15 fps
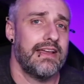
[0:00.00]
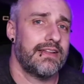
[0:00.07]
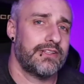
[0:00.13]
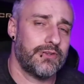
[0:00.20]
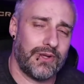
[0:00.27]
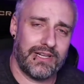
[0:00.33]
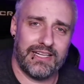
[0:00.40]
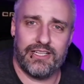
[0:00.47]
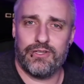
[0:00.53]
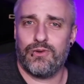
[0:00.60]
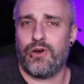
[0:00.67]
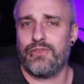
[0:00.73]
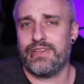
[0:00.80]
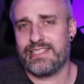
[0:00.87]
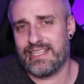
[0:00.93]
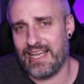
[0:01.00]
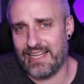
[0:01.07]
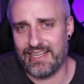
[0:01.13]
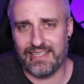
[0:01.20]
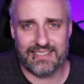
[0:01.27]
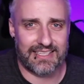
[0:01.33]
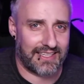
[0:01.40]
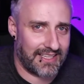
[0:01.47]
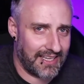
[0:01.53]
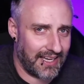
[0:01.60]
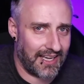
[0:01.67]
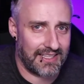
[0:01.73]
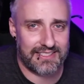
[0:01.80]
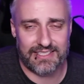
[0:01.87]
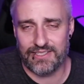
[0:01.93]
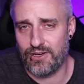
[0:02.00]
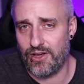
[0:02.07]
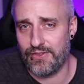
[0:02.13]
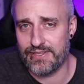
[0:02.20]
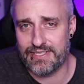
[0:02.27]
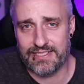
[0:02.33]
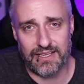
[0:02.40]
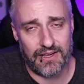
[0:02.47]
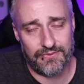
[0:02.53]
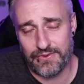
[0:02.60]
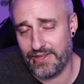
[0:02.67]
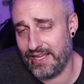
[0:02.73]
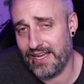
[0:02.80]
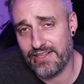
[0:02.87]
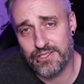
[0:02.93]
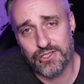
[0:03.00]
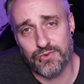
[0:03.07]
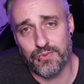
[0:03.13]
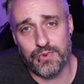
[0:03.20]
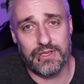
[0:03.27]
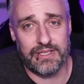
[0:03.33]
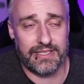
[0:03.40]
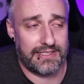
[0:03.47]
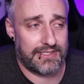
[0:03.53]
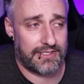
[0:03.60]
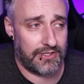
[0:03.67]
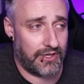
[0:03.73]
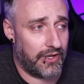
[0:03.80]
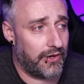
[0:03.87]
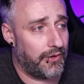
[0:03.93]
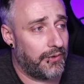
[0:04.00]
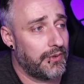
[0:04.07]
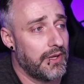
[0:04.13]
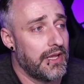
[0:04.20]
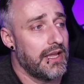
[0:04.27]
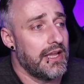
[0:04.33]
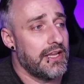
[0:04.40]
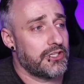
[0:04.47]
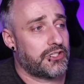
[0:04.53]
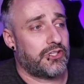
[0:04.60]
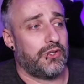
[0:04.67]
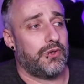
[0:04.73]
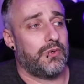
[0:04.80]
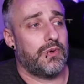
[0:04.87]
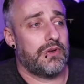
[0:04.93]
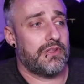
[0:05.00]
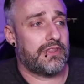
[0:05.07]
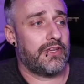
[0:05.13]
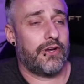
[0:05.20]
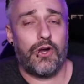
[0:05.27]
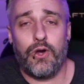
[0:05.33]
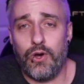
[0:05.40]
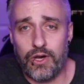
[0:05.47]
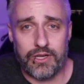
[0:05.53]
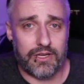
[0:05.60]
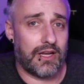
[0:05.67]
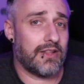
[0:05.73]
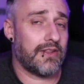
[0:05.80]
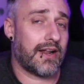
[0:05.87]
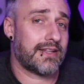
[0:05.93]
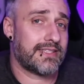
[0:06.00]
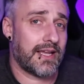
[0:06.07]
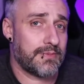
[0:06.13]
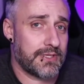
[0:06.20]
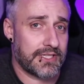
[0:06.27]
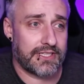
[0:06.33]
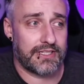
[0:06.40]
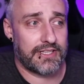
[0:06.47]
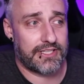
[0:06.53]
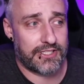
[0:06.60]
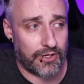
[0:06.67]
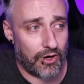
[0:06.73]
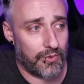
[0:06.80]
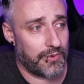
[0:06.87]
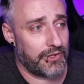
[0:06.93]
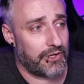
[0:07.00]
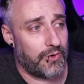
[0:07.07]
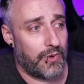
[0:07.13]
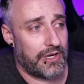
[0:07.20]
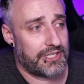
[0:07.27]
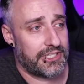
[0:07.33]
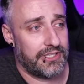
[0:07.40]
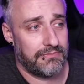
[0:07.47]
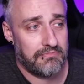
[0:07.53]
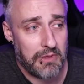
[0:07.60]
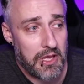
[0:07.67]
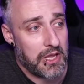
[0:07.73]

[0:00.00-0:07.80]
Do I need to do all these edits and cuts and all this stuff? And the answer really is no. So the hook a lot of times is going to start with a question.